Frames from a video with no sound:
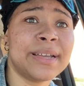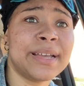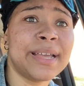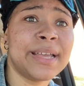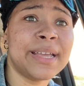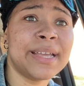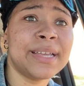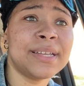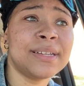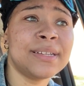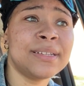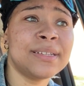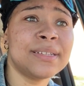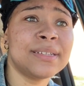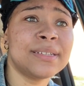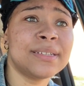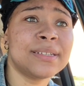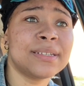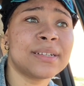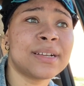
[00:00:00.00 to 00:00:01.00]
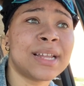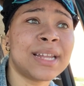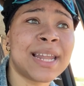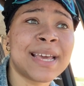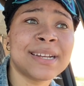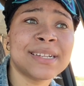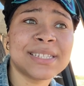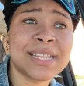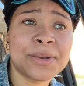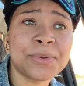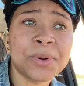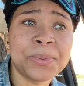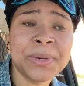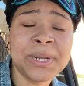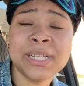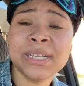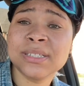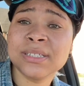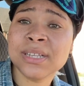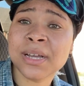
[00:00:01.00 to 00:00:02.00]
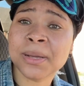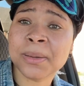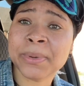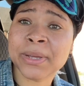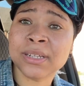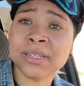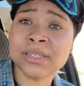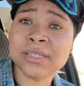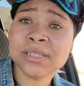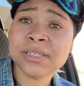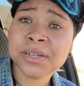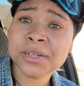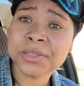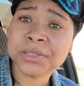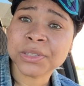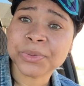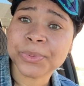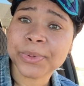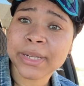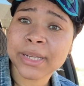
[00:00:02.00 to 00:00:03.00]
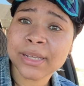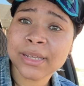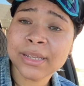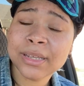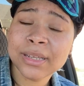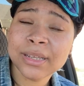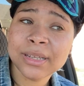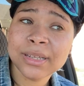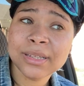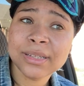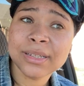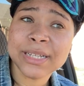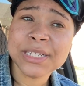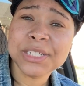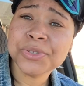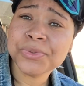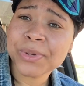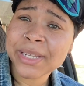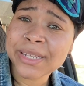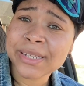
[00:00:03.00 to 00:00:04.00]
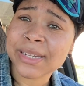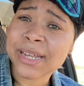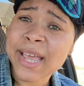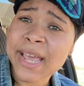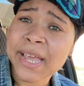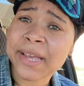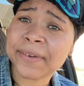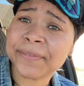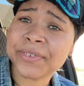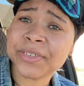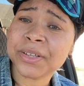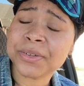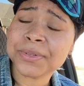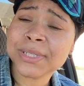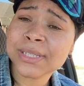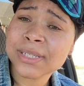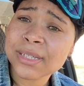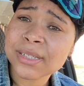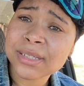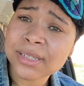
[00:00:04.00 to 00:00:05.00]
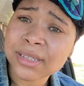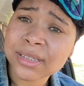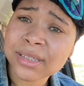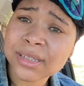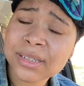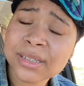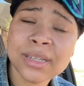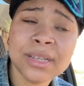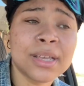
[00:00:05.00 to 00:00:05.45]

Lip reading: And Carlotta's like, well, we need to talk about this surgery that you need to have for your sister.